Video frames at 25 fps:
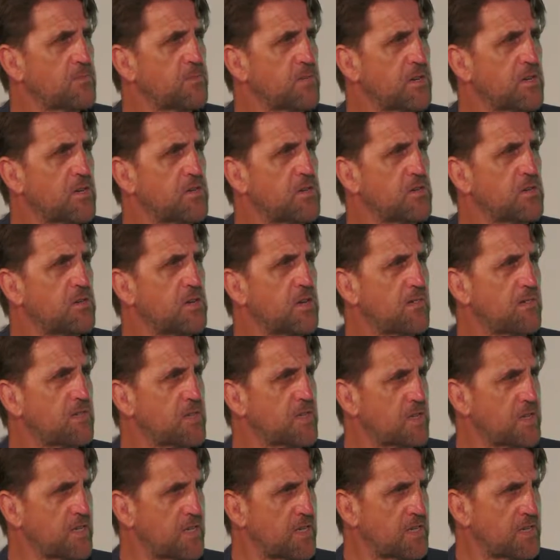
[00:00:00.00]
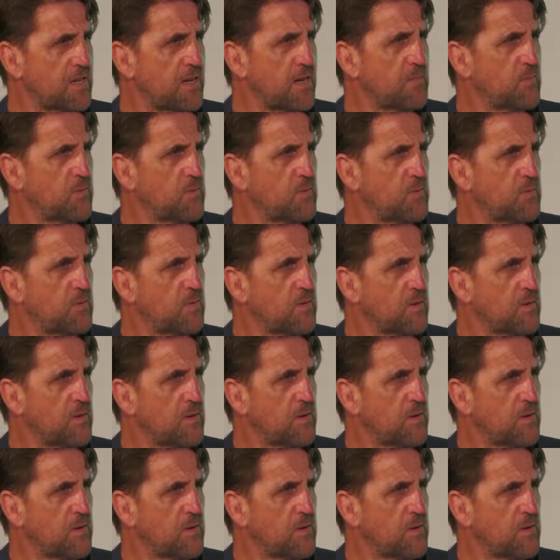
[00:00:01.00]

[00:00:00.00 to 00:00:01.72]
but could you give us an example